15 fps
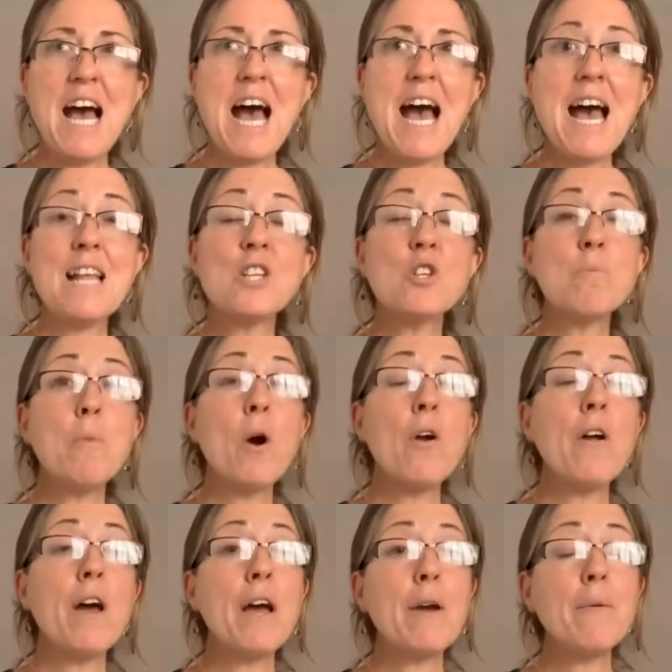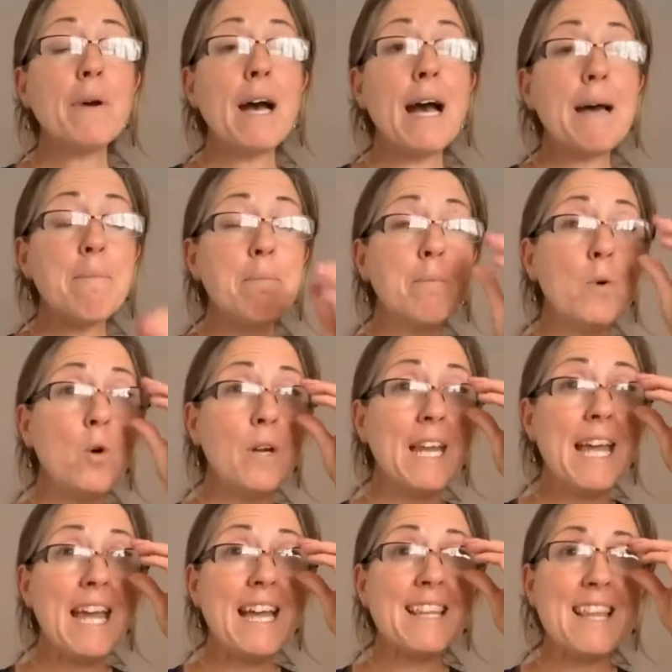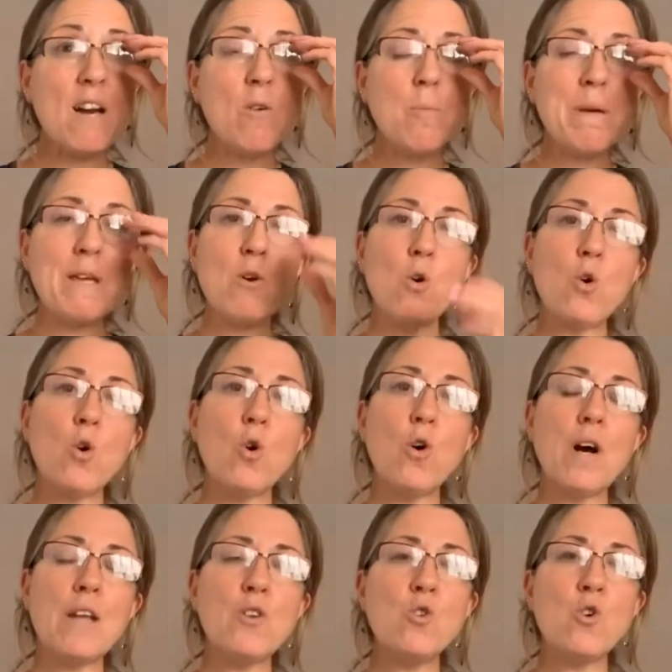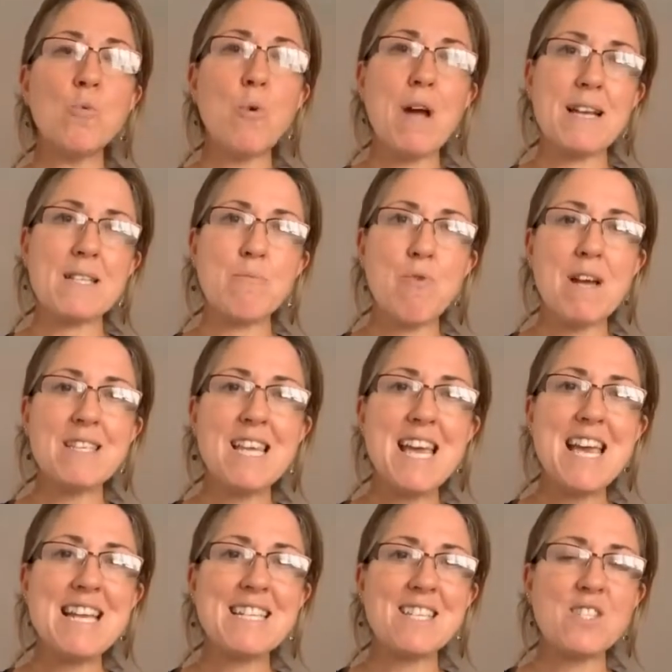And tomorrow morning there will be your normal express HIIT,